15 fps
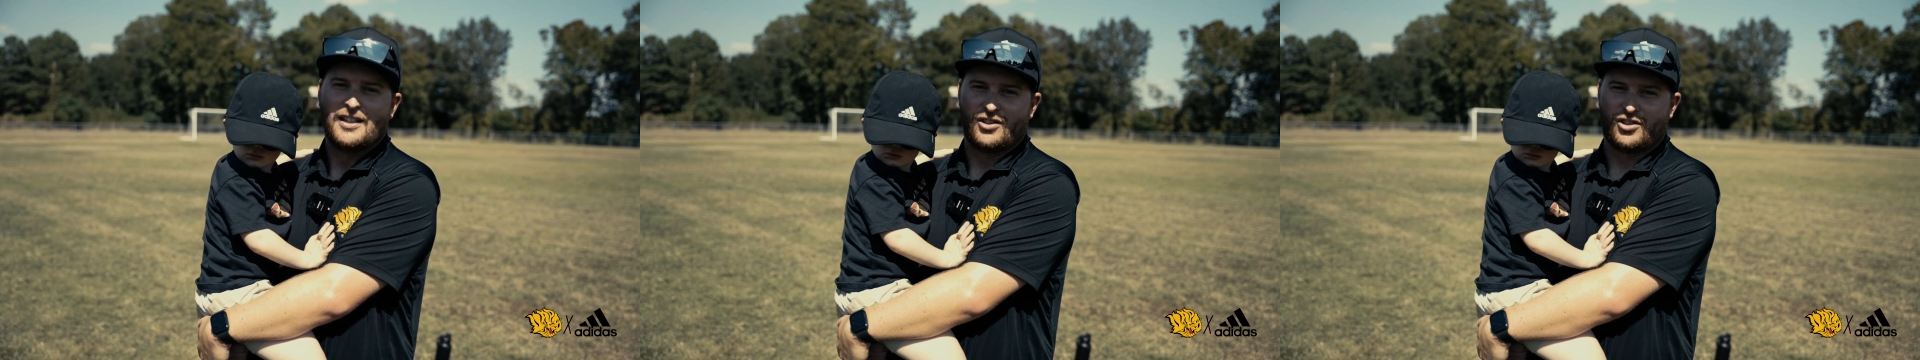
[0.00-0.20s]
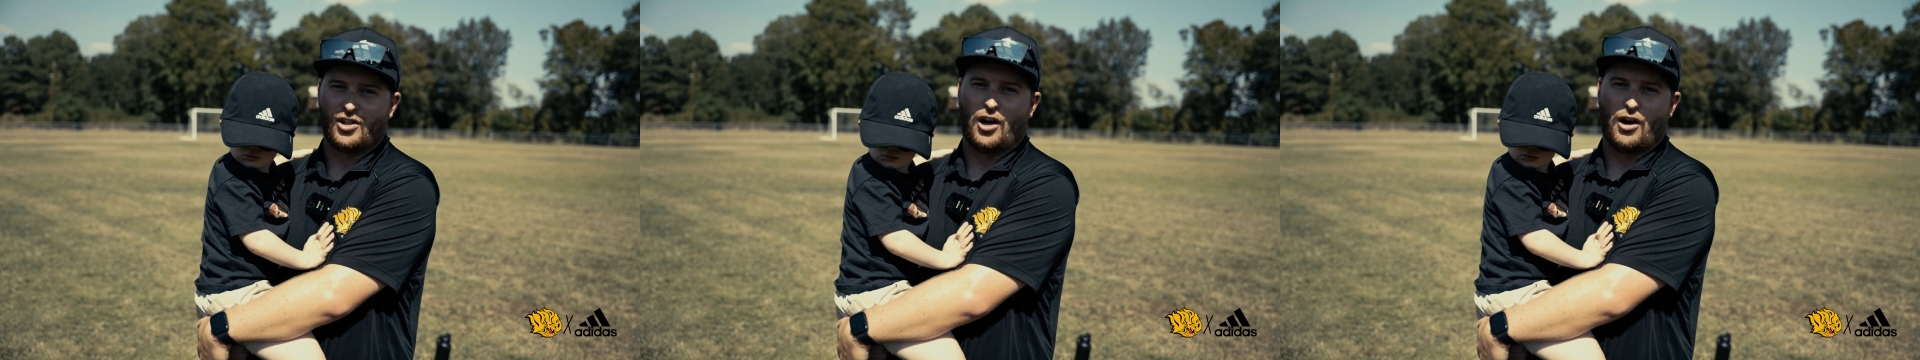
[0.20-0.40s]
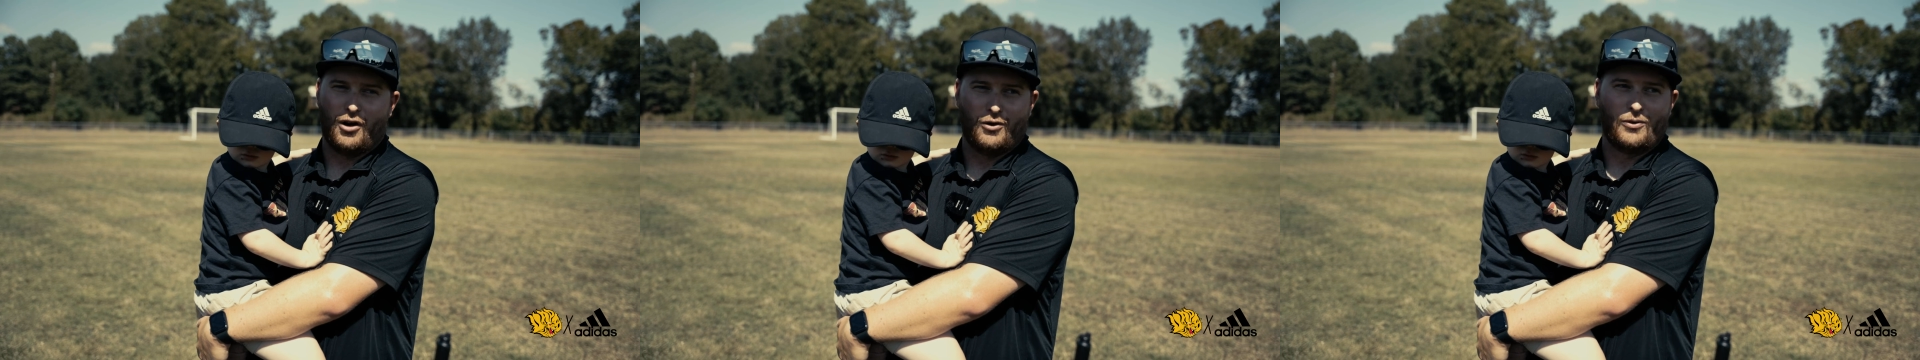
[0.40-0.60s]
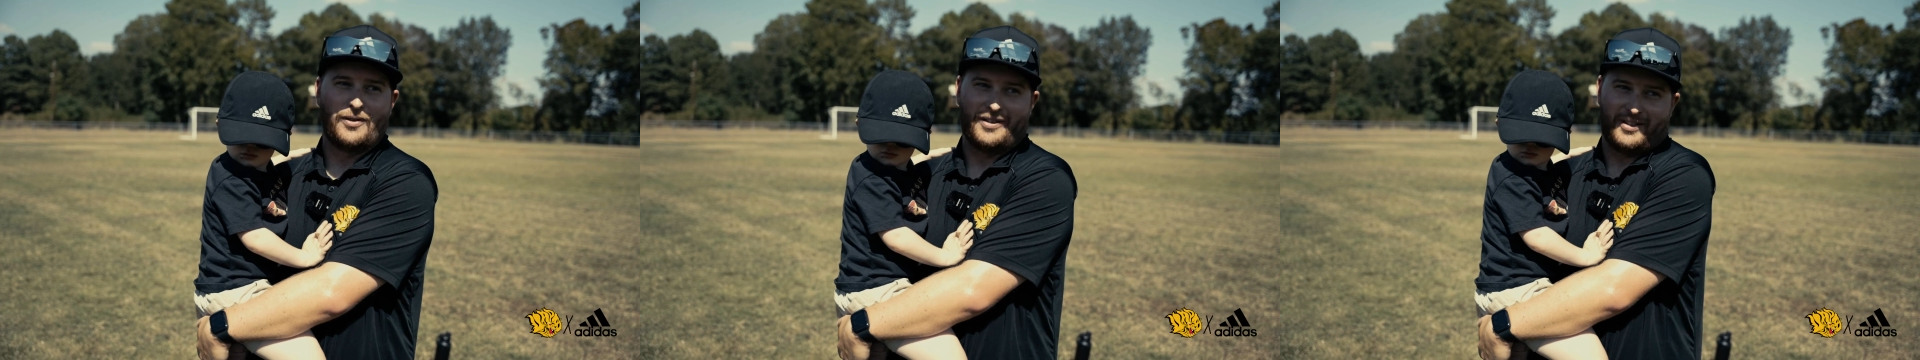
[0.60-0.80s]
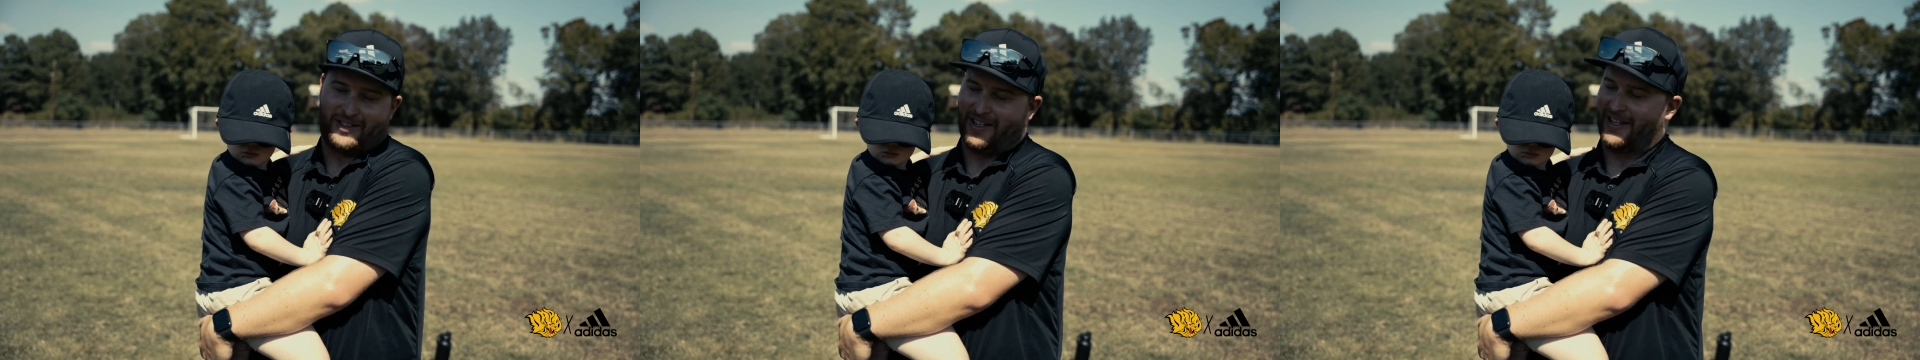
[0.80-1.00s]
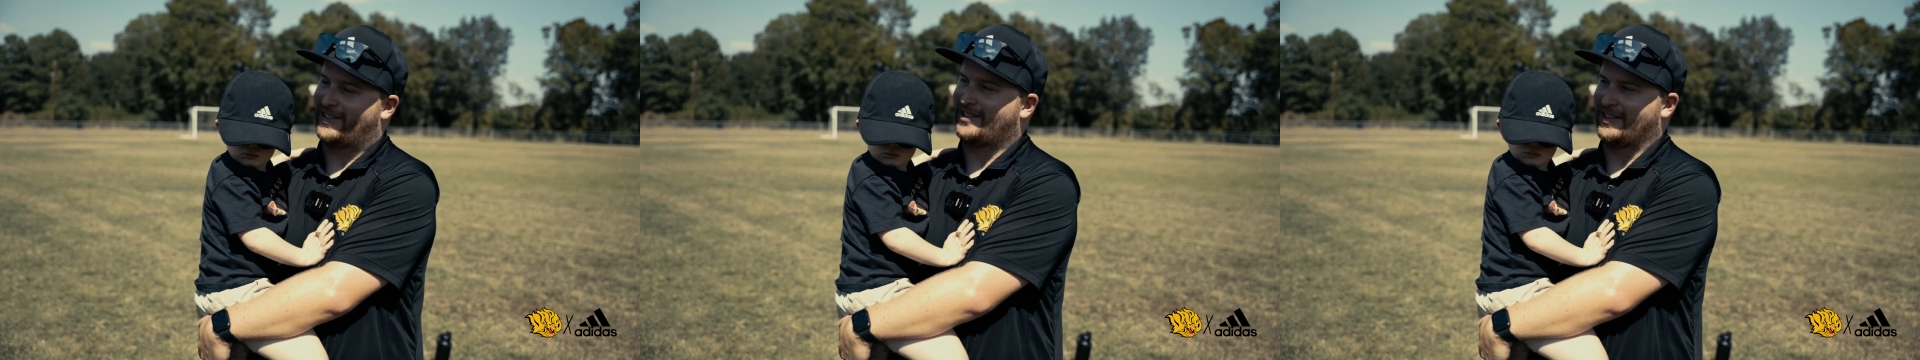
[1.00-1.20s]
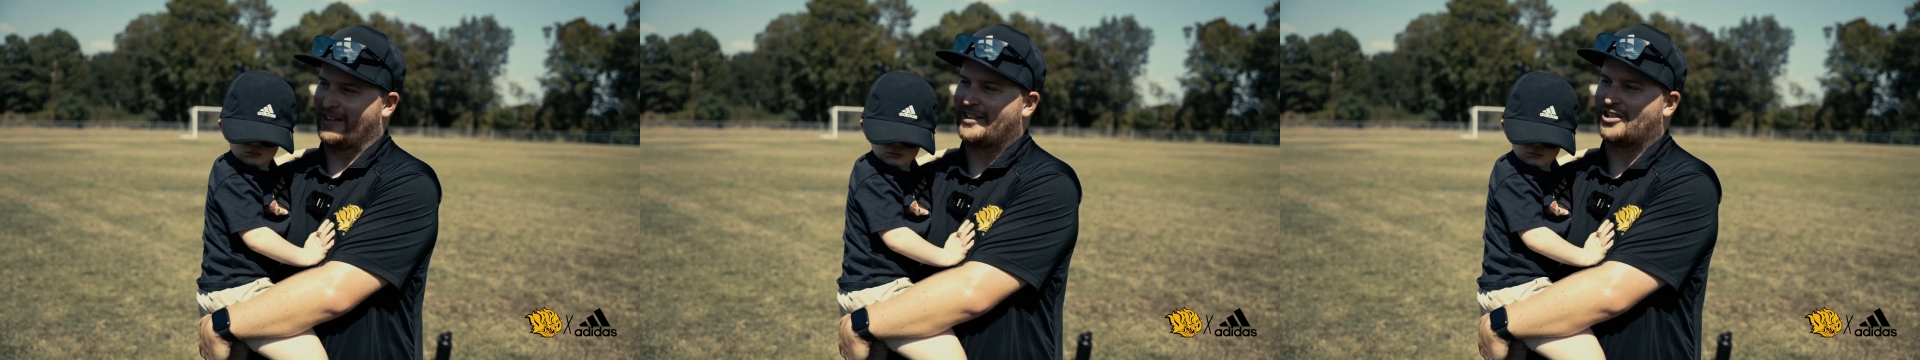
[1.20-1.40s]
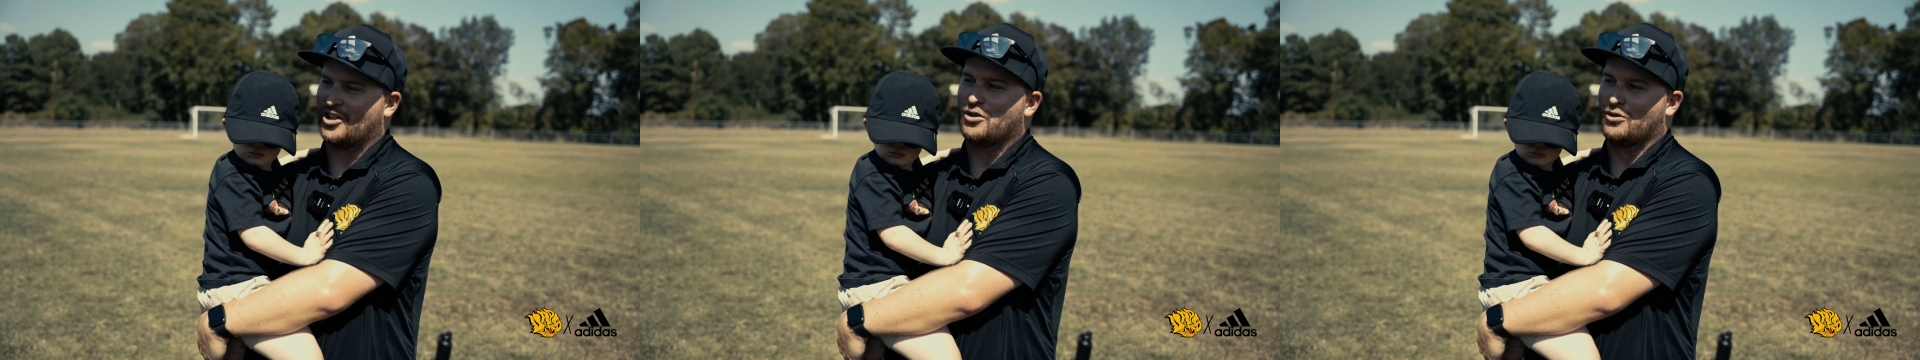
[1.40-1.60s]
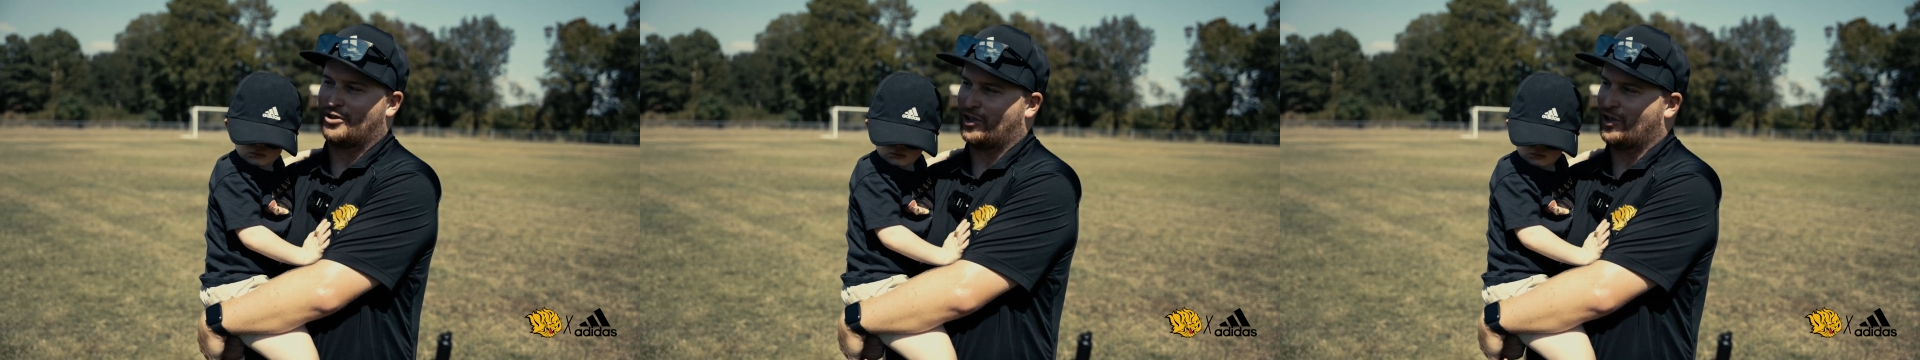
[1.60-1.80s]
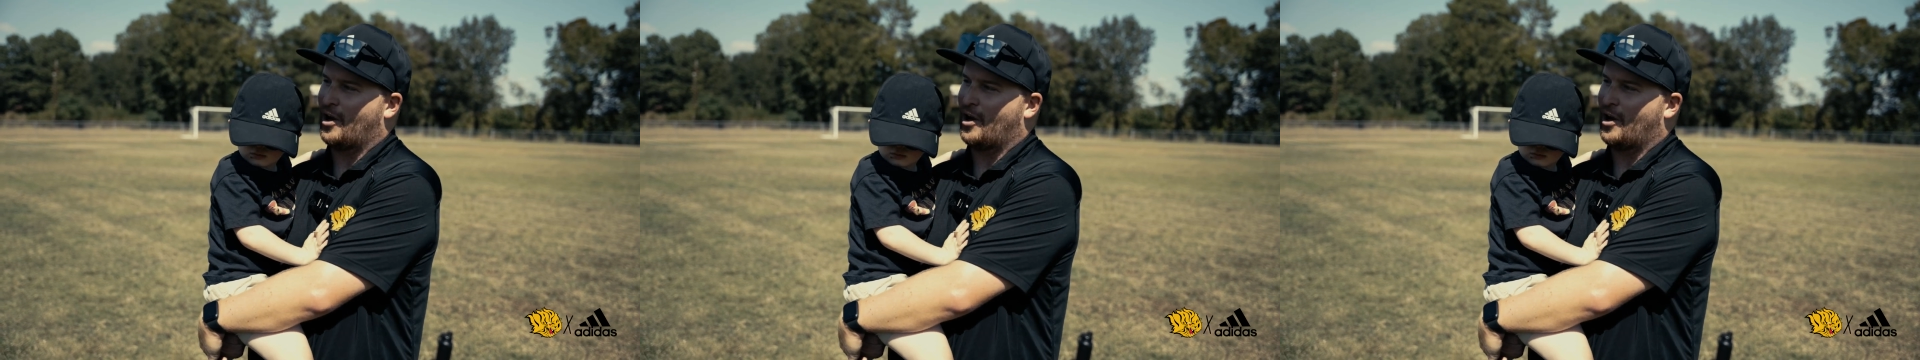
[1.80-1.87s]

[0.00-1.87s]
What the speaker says: so it's huge.